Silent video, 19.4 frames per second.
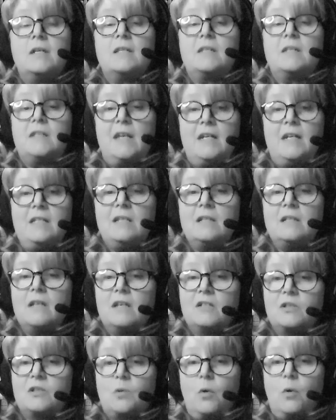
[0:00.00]
Seasoned
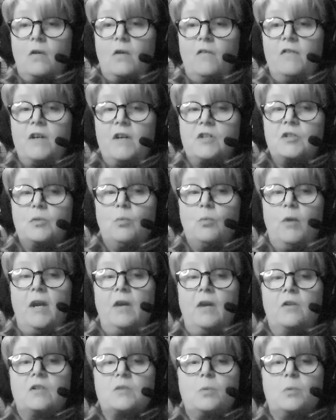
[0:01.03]
historical fiction
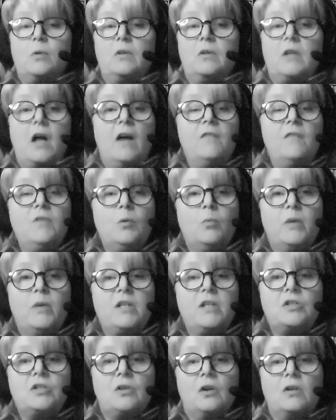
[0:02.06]
readers will love the
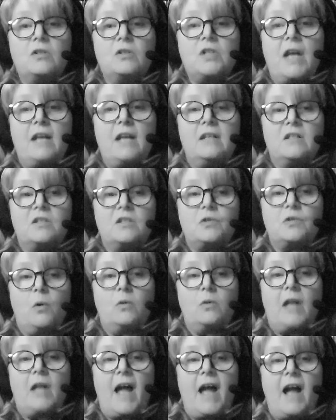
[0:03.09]
research and
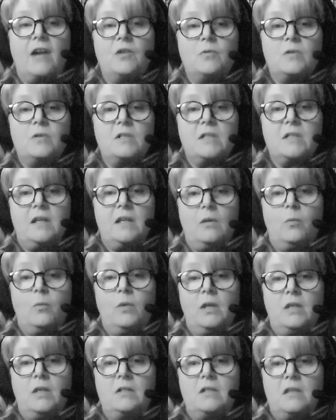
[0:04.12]
historical accuracy that
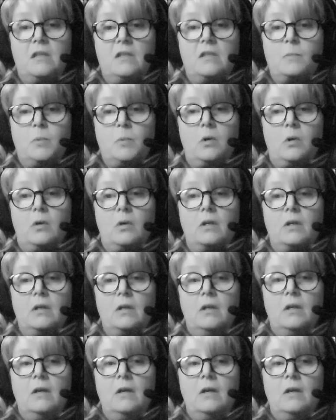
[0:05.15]
went into this book.